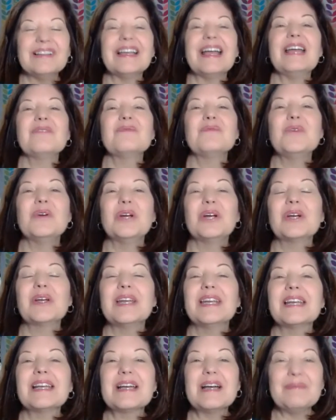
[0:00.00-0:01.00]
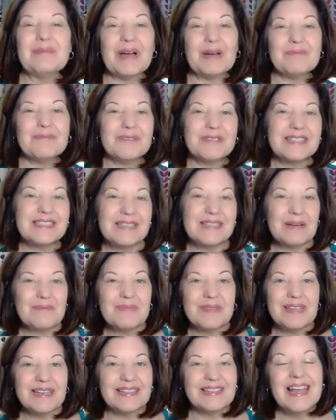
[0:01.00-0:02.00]
and we're going to come up with
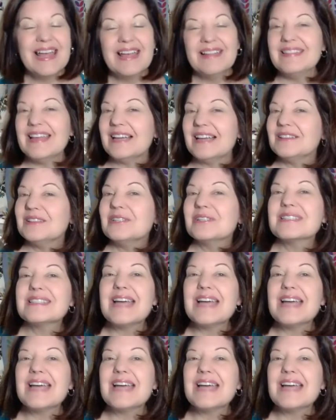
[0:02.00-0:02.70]
something that looks